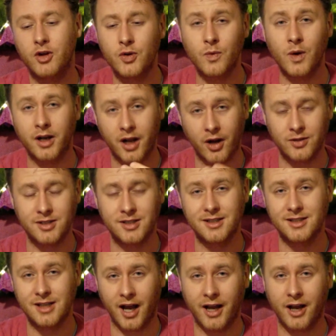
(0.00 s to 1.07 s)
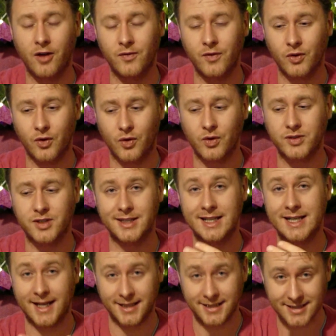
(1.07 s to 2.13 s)
who are going to die over the course of the
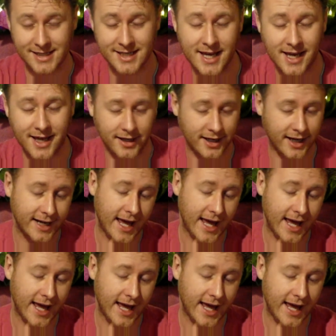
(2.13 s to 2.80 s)
next year. And it